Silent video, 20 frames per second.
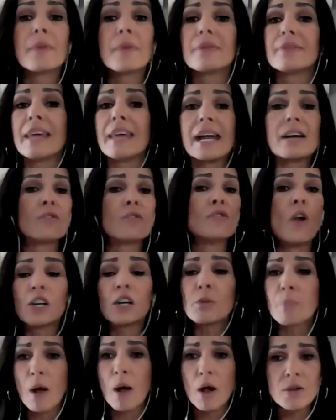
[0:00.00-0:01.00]
They're
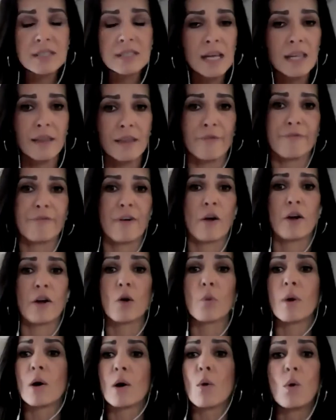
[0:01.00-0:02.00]
not posting the photo
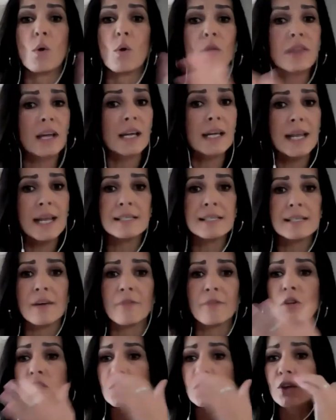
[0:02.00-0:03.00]
where all the kids have
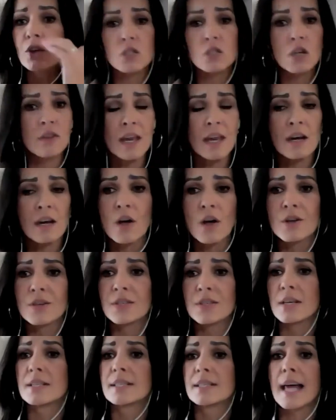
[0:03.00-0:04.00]
got snot on their
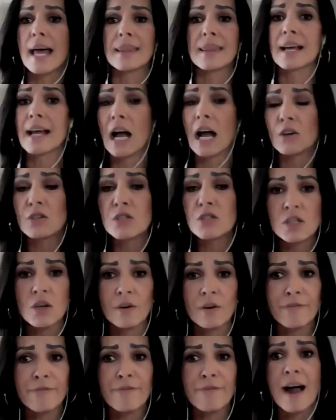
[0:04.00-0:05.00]
noses and the couch is
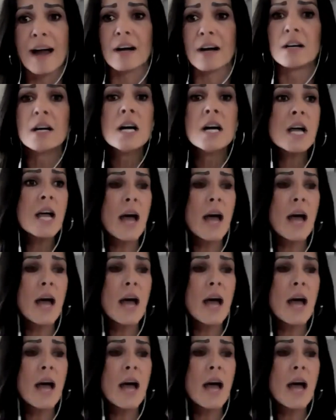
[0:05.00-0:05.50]
on fire